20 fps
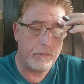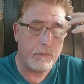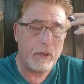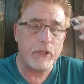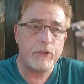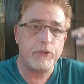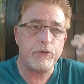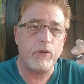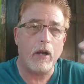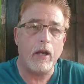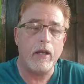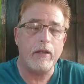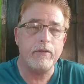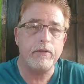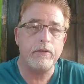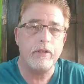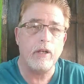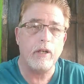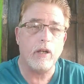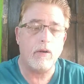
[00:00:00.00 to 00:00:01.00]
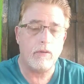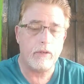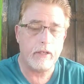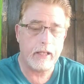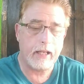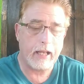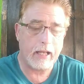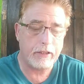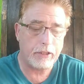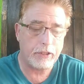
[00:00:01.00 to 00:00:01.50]
restaurant, and
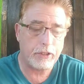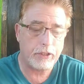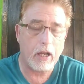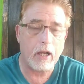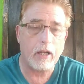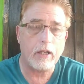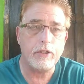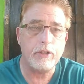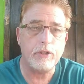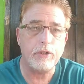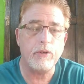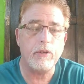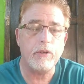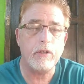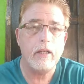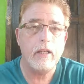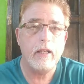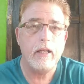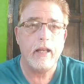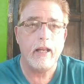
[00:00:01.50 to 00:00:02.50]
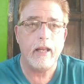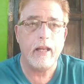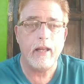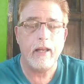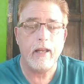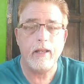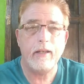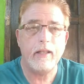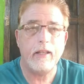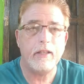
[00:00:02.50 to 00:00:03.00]
he got to talking to her.
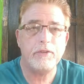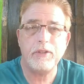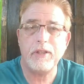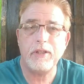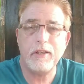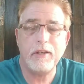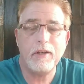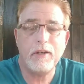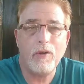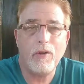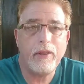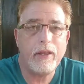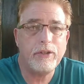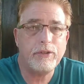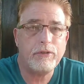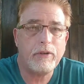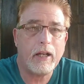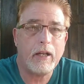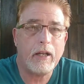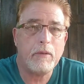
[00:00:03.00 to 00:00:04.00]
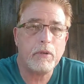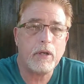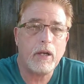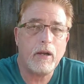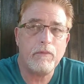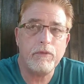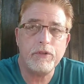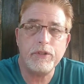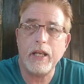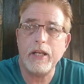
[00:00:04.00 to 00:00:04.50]
And next thing you know, they strike up a
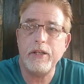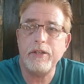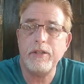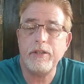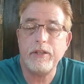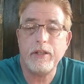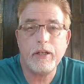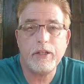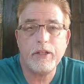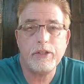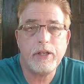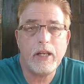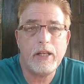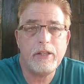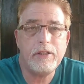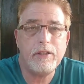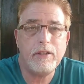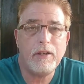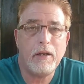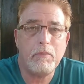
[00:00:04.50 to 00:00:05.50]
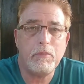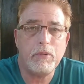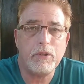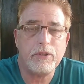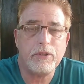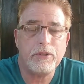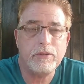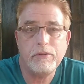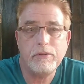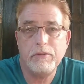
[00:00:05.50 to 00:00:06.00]
conversation. They're exchanging
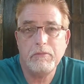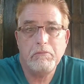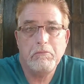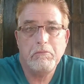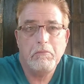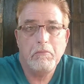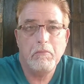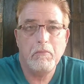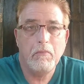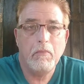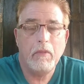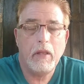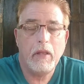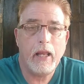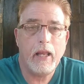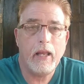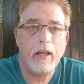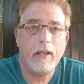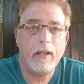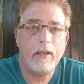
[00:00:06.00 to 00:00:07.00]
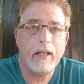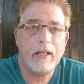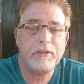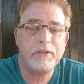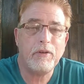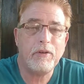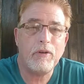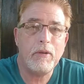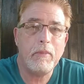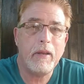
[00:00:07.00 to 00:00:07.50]
numbers, and
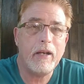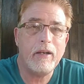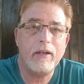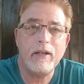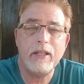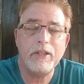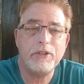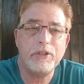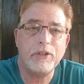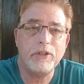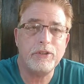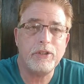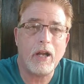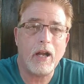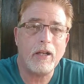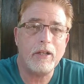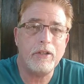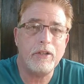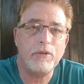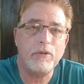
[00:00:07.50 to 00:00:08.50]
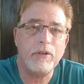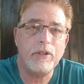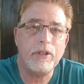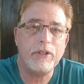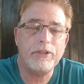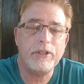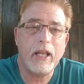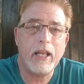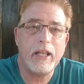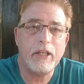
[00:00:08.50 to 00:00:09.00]
that's how he met her. And he's still talking to her to
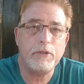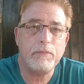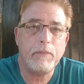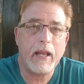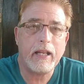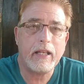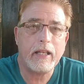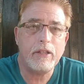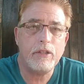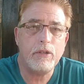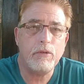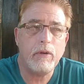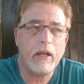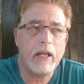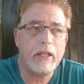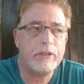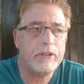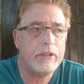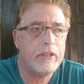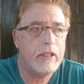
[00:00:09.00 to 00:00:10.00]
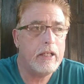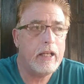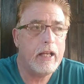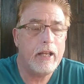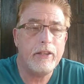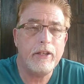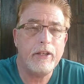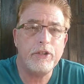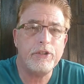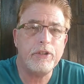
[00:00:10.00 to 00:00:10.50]
this day. He's back in the U.S.
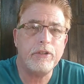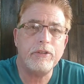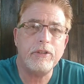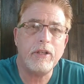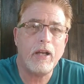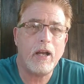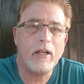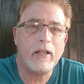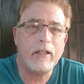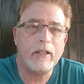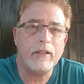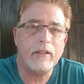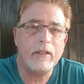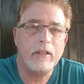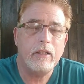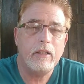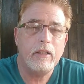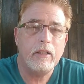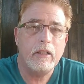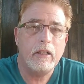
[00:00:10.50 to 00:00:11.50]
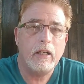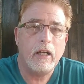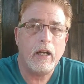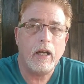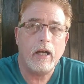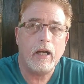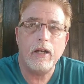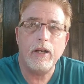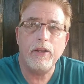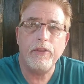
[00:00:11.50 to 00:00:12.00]
and they're still talking.
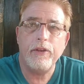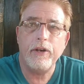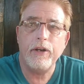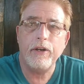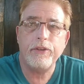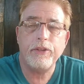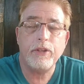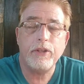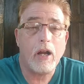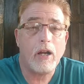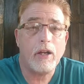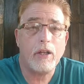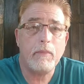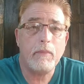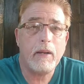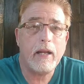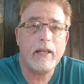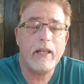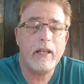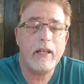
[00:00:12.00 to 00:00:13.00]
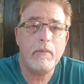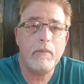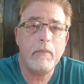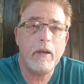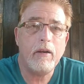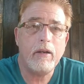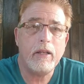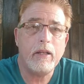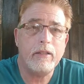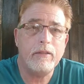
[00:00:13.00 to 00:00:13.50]
They're talking about getting
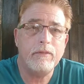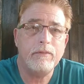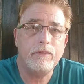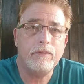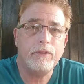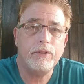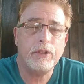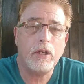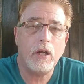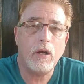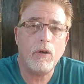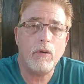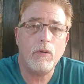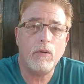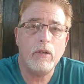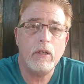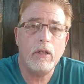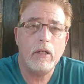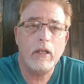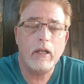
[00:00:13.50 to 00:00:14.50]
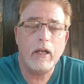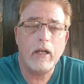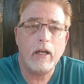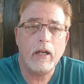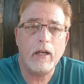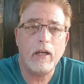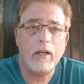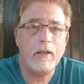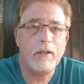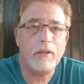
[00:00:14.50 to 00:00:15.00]
married. So
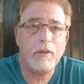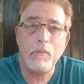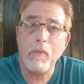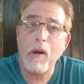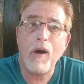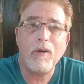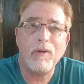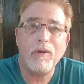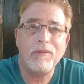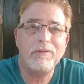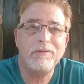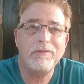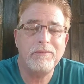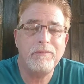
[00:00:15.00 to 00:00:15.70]
the mall,